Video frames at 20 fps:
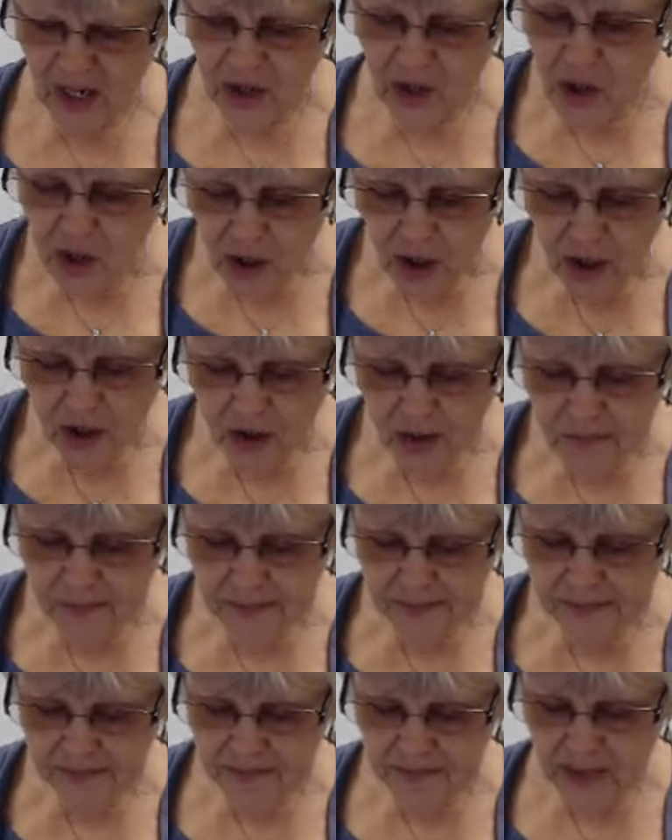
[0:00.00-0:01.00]

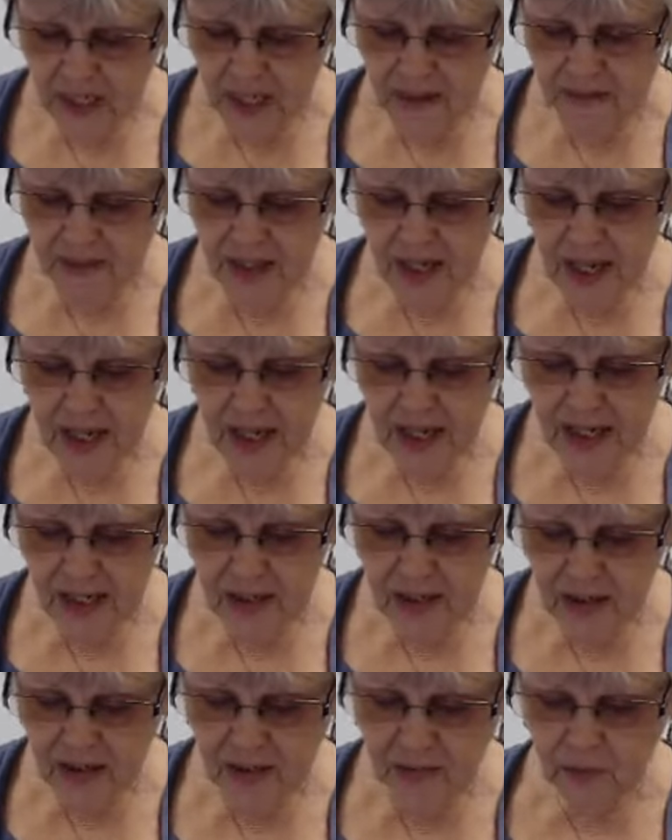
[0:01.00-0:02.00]
So
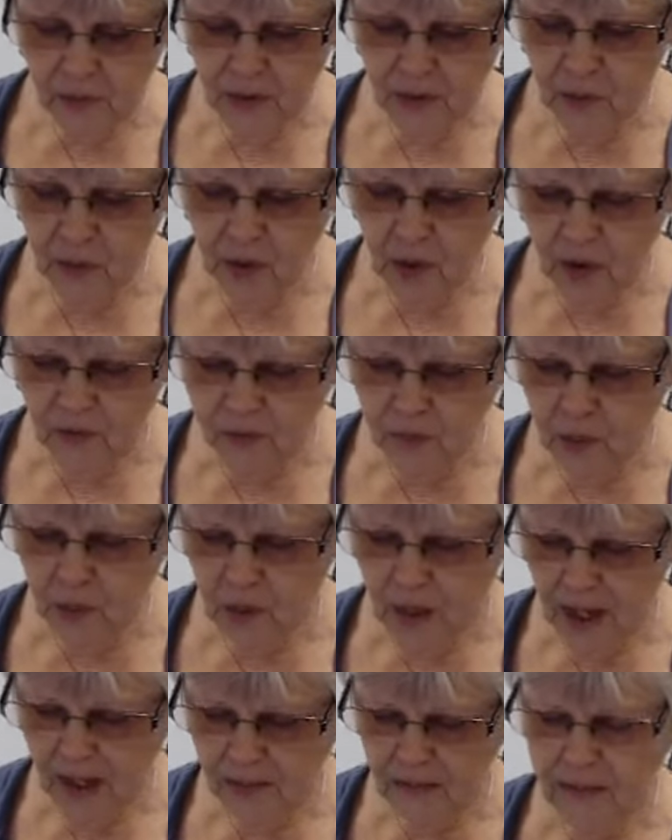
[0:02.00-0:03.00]
then, when we're
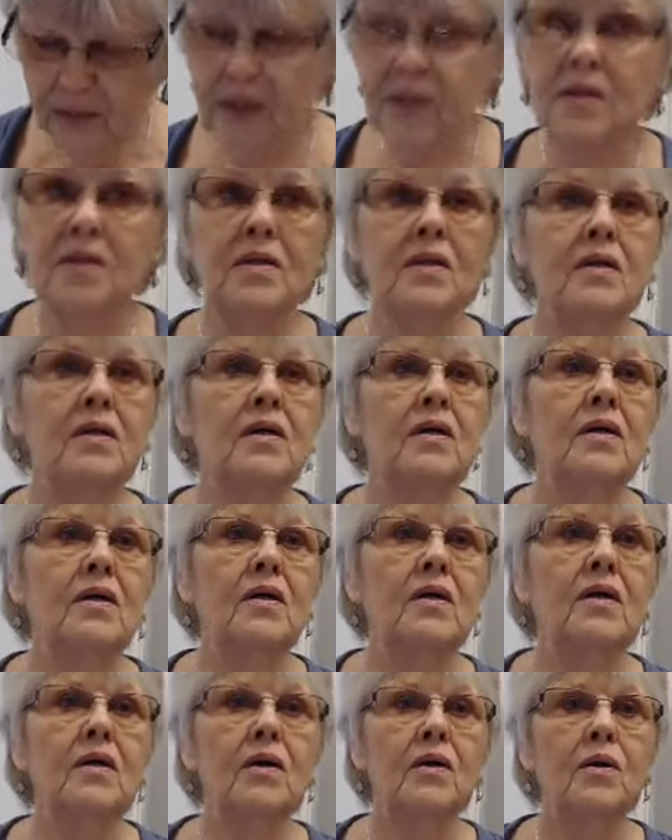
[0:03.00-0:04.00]
overwhelmed,
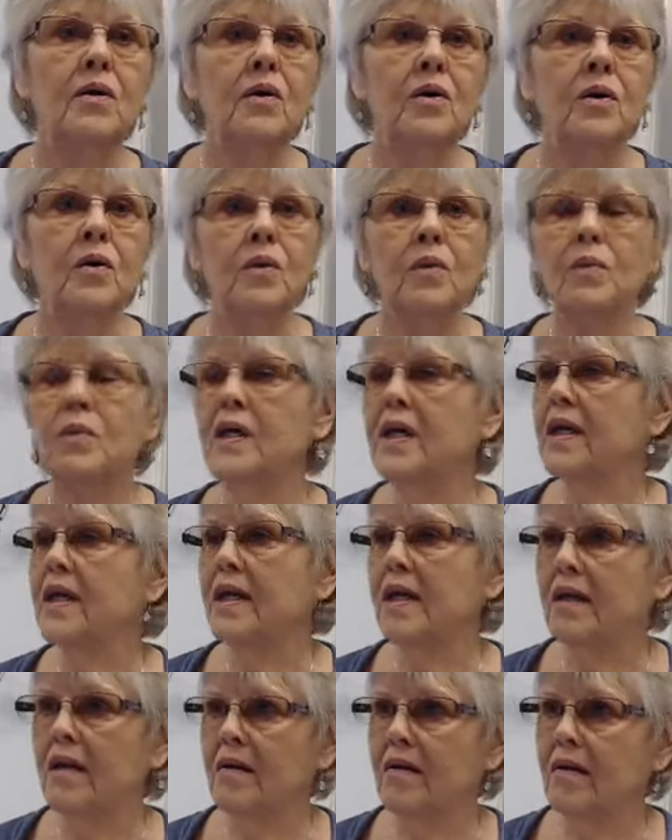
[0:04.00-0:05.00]
we
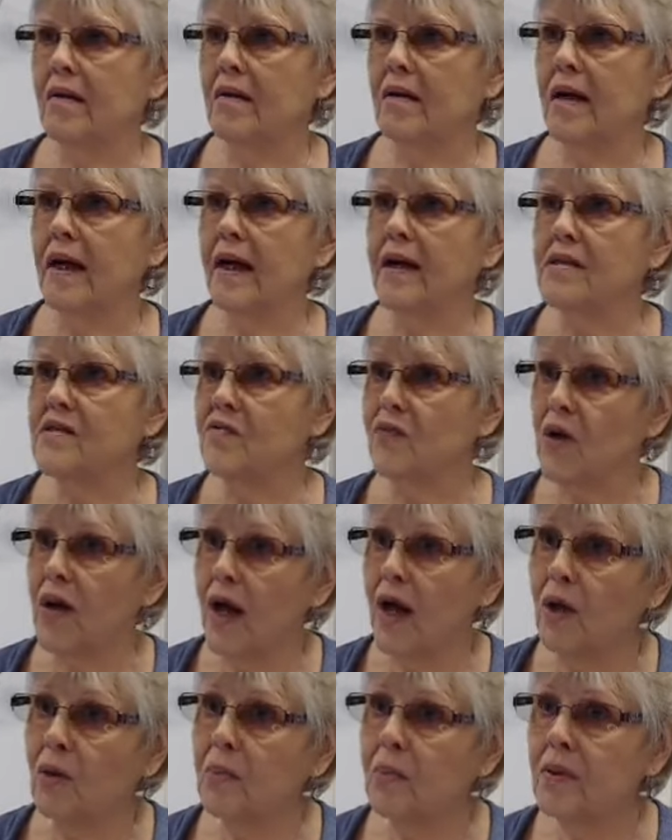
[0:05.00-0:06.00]
can ask for
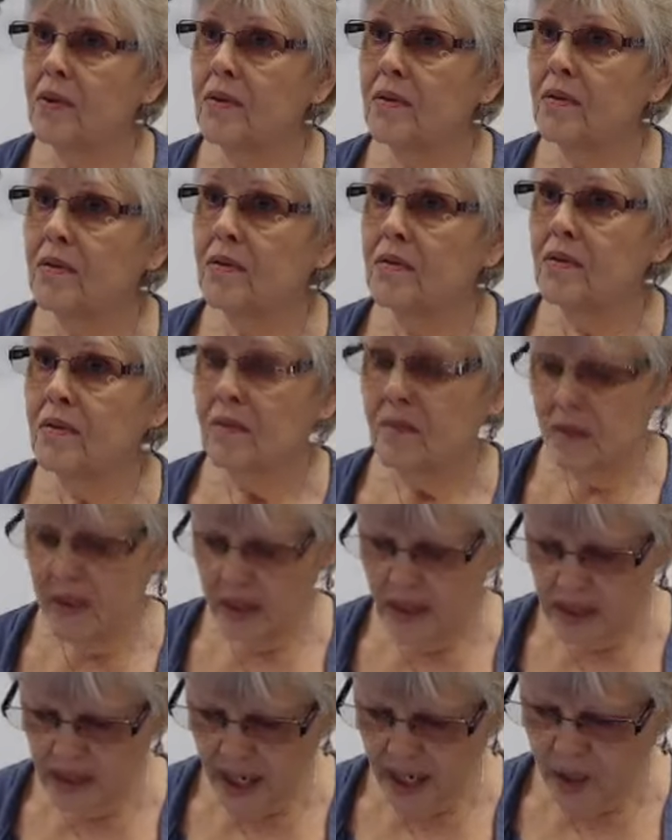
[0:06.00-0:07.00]
help, we
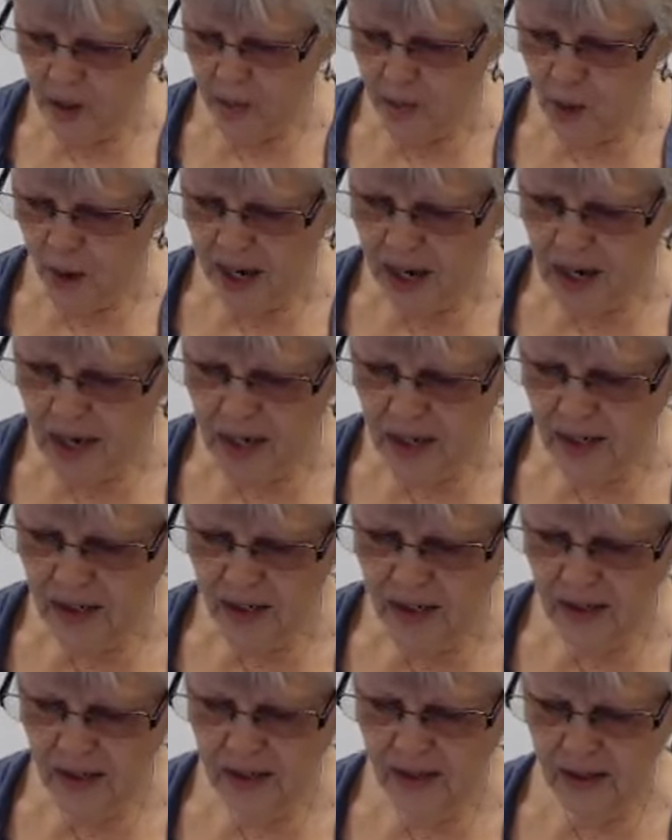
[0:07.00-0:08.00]
can take a break,
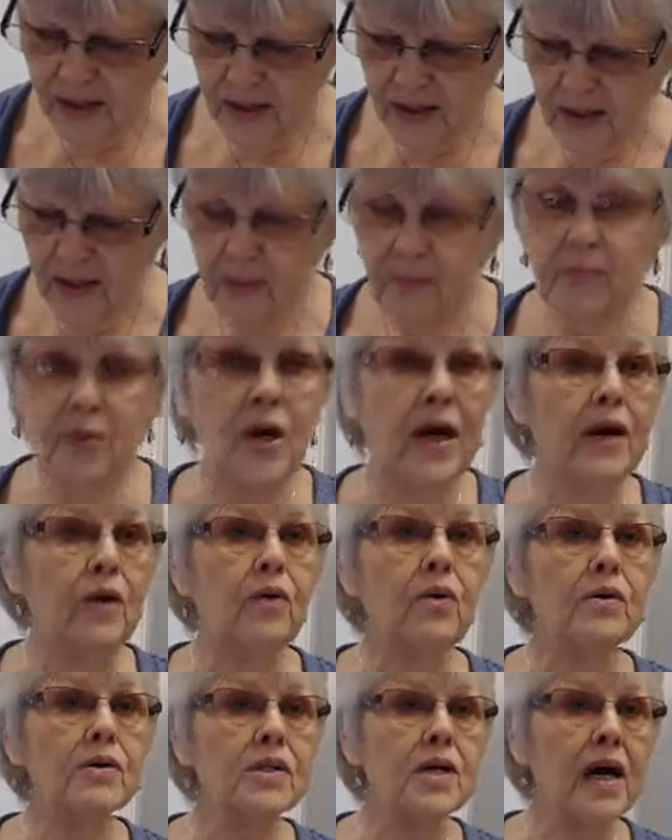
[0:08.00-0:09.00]

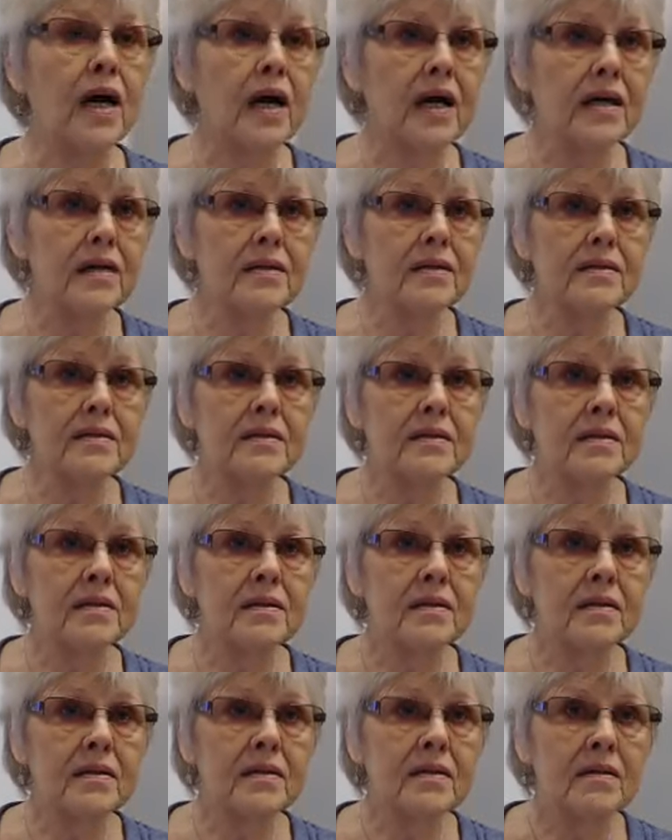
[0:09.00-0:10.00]
prioritize,
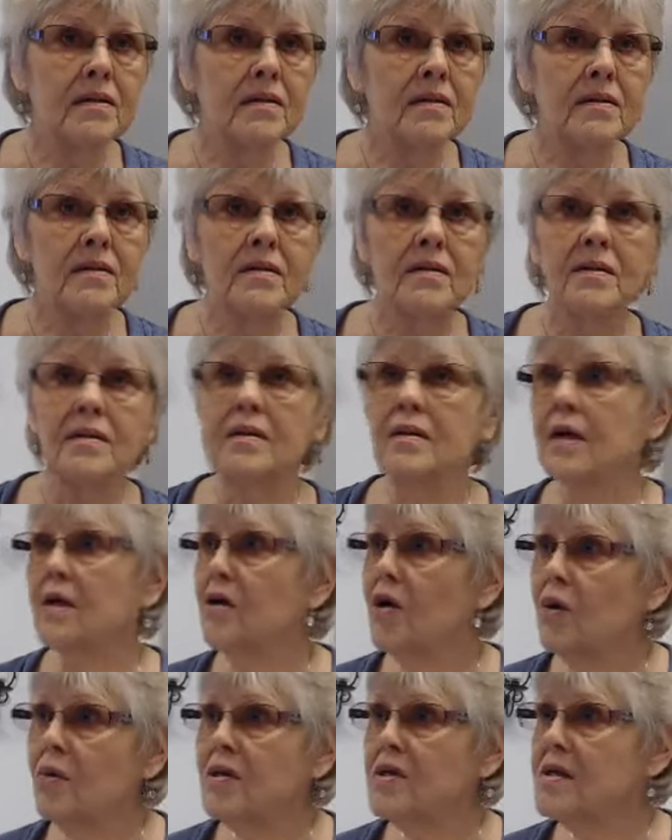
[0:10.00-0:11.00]
let
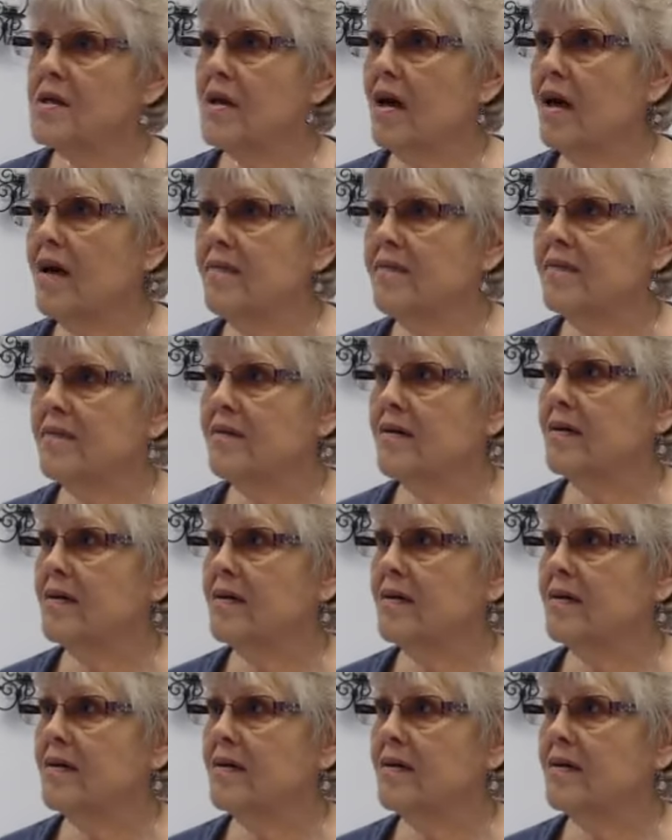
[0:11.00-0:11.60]
go of stuff.